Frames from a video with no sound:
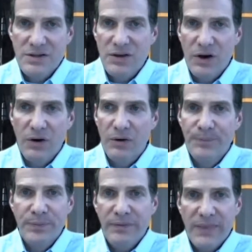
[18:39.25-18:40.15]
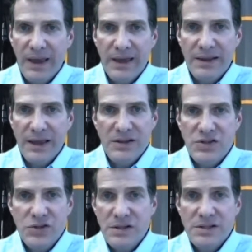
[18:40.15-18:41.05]
So it's
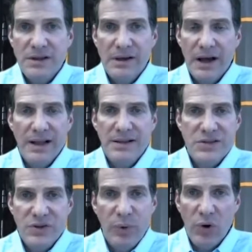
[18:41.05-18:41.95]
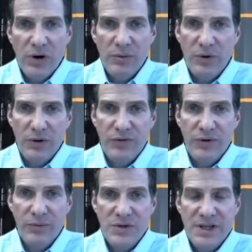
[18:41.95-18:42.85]
just unsupportable for
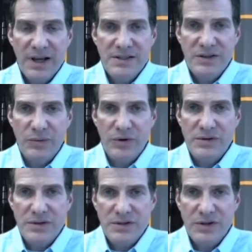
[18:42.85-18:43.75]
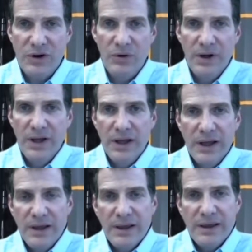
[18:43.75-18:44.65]
most customers. So
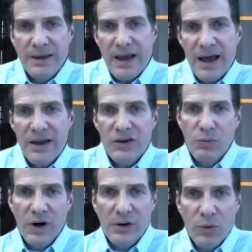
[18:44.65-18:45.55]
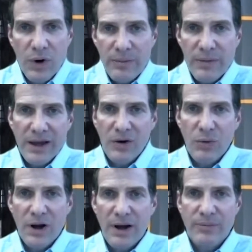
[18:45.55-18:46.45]
yeah, you want a 1
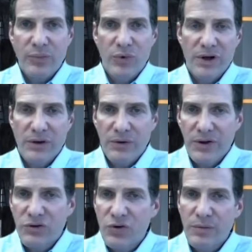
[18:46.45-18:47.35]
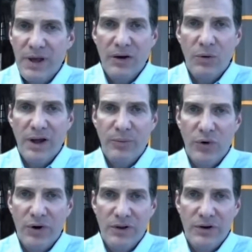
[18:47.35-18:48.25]
megawatt boiler, a 2 megawatt
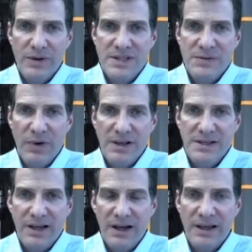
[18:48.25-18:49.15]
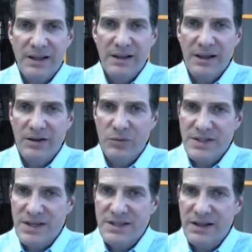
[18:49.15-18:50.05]
boiler in small size in
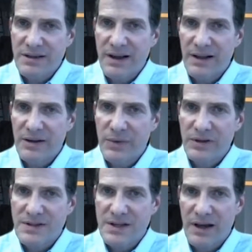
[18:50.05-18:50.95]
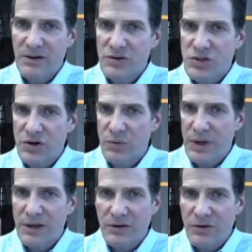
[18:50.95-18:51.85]
resistant element design. Sure, we
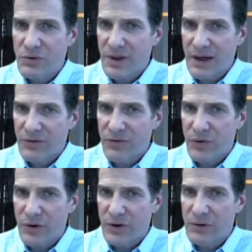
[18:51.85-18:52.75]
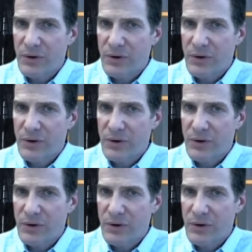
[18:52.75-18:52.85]
can do that for you.